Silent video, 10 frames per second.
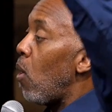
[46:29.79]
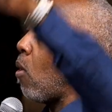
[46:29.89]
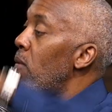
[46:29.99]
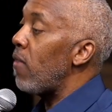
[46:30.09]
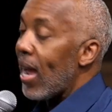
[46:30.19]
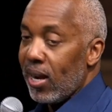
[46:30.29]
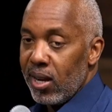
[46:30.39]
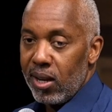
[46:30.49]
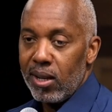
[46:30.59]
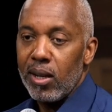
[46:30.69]
or valley,
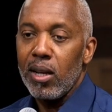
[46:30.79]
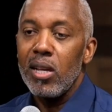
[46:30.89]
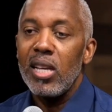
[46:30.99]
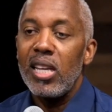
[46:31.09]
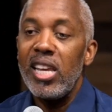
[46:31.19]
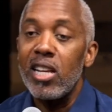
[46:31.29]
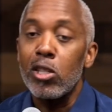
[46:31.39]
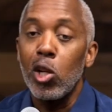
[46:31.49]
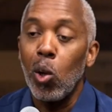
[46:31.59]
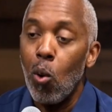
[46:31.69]
he is
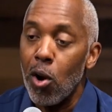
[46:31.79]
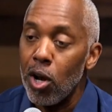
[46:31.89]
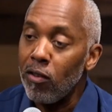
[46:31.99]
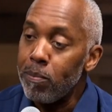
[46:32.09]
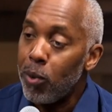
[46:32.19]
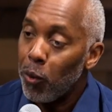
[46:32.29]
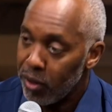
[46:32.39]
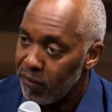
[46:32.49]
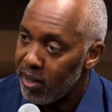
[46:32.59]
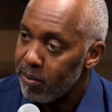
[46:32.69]
Lord of both
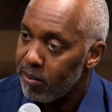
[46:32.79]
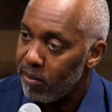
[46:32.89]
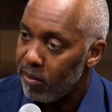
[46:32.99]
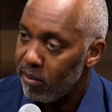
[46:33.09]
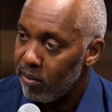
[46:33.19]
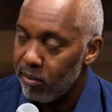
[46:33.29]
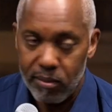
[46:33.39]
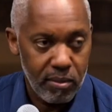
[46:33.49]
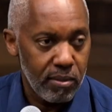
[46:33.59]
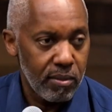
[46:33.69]
of them.
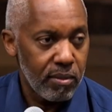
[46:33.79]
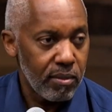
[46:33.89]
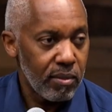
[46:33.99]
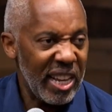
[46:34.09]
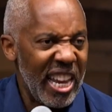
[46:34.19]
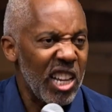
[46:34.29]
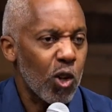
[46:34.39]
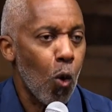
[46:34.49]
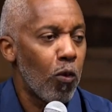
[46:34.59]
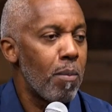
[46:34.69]
He is
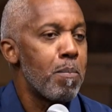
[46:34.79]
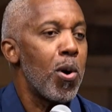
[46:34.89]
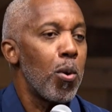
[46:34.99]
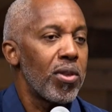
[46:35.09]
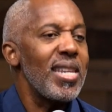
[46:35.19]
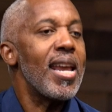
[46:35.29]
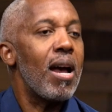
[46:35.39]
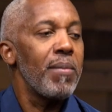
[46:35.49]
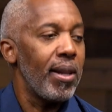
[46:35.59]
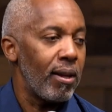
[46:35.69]
over both. Yeah,
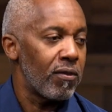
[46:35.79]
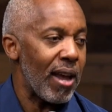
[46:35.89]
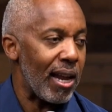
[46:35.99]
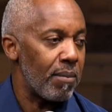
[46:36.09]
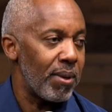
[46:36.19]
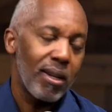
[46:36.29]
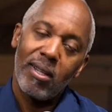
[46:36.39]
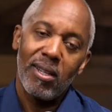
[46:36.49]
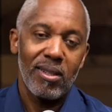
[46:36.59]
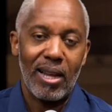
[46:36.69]
I'm in this valley, but
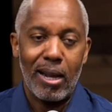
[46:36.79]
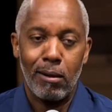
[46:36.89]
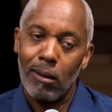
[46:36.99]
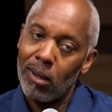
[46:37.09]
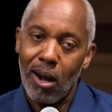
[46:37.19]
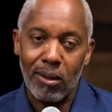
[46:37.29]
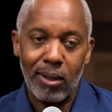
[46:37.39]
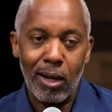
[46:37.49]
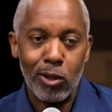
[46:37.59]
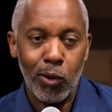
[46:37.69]
the God that
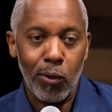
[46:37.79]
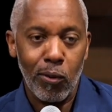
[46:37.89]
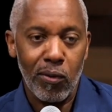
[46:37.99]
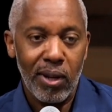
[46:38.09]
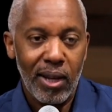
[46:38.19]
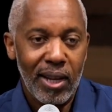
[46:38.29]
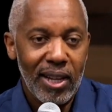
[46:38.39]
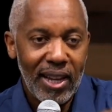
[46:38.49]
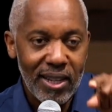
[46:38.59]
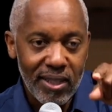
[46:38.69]
I serve
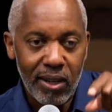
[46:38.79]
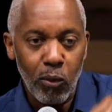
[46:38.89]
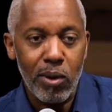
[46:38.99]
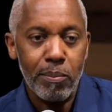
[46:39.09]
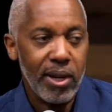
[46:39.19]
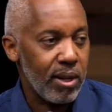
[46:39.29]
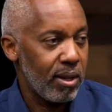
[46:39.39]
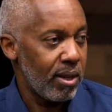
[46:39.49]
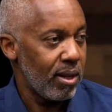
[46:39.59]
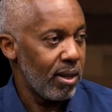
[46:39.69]
is here with me.
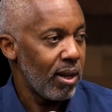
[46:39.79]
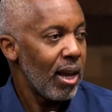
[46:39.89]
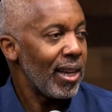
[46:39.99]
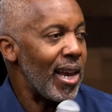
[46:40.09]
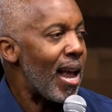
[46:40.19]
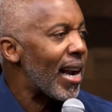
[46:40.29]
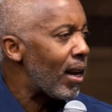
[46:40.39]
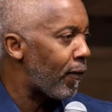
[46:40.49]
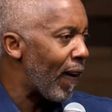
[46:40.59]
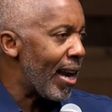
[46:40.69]
Yeah, I got
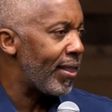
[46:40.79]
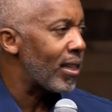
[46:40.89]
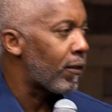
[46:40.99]
to fight this